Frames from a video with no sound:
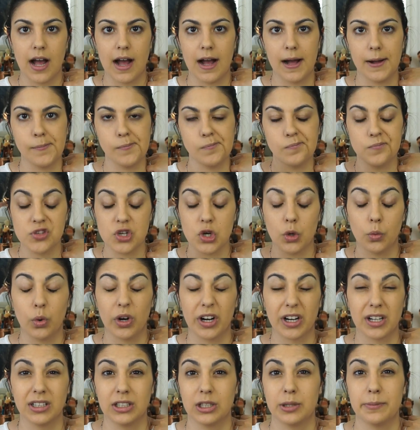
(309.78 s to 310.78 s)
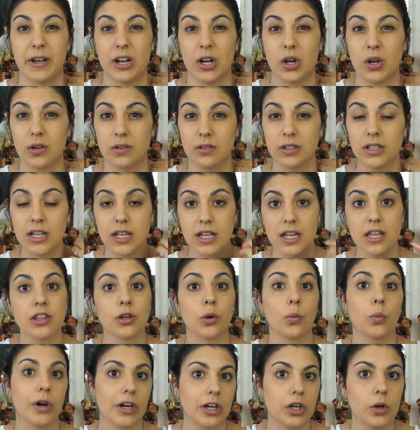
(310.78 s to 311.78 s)
um, to work a little bit
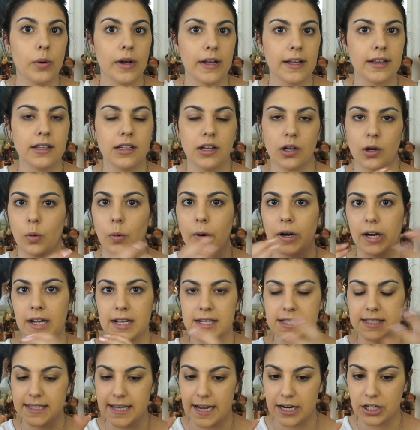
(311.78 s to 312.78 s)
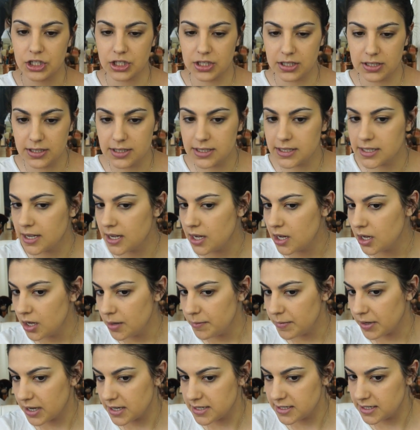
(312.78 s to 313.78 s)
either work quickly or work in sections
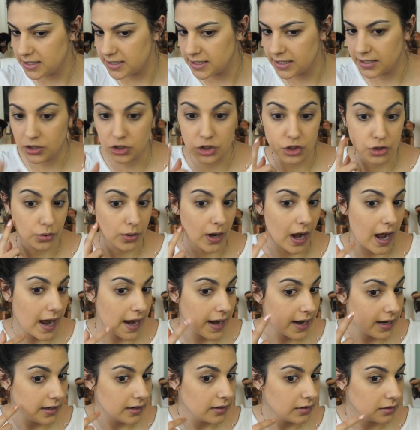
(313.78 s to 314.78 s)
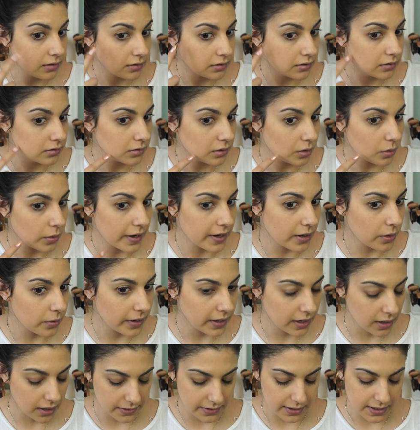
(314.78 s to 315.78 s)
because it did dry quite
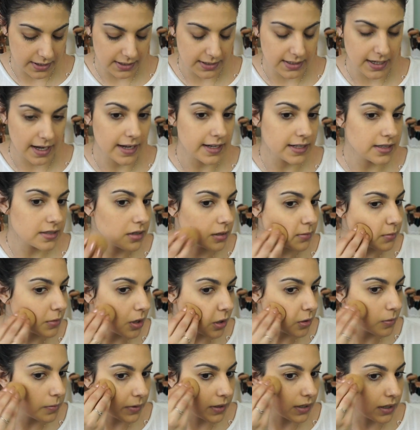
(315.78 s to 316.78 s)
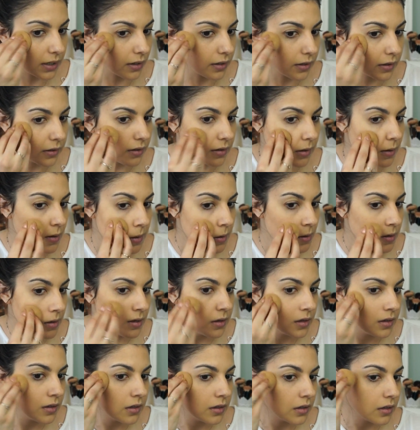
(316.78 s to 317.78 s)
quick on this side so I'm hoping
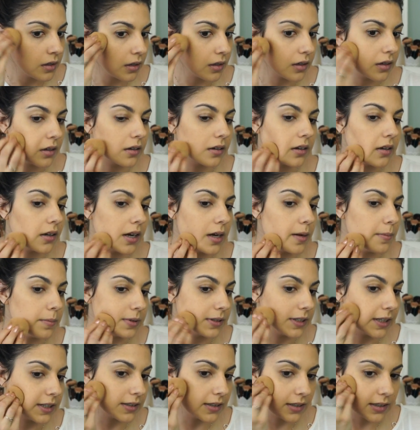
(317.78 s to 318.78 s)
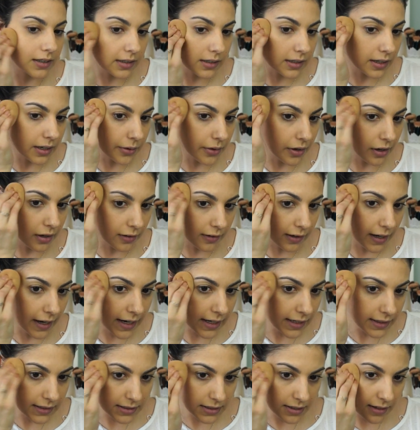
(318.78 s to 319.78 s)
I blended it out all
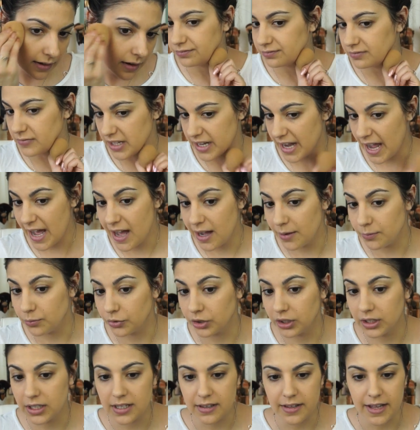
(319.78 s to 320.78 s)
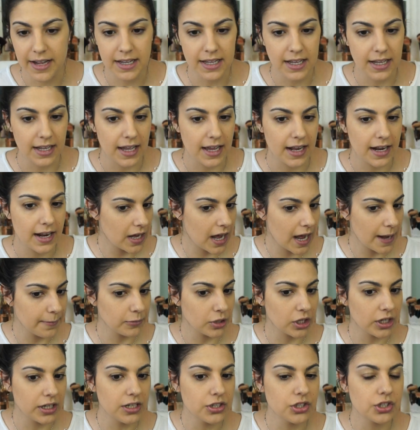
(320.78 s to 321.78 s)
right. Yeah, I'm really liking it.
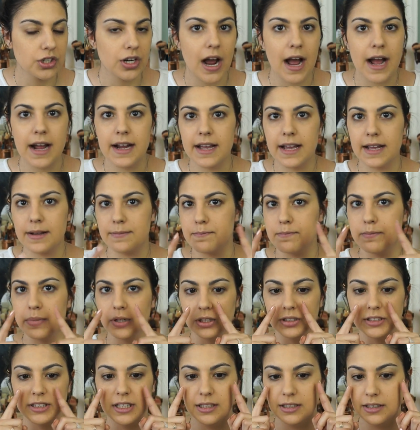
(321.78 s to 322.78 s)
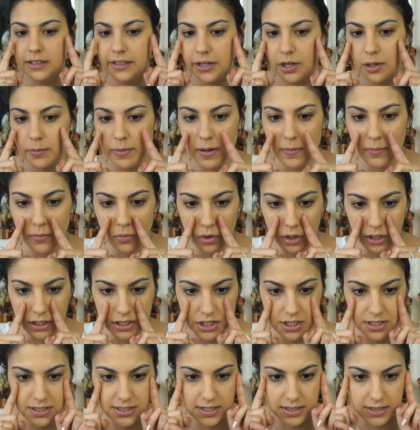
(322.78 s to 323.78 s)
I'm gonna try and build a little bit more
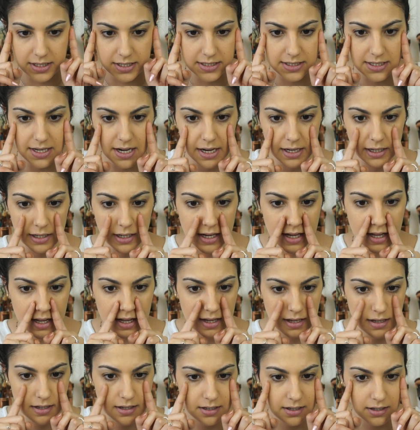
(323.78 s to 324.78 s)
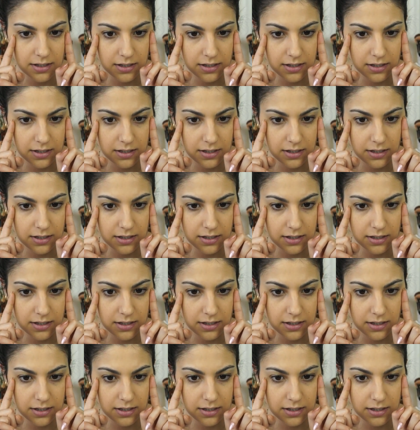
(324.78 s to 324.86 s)
just in this area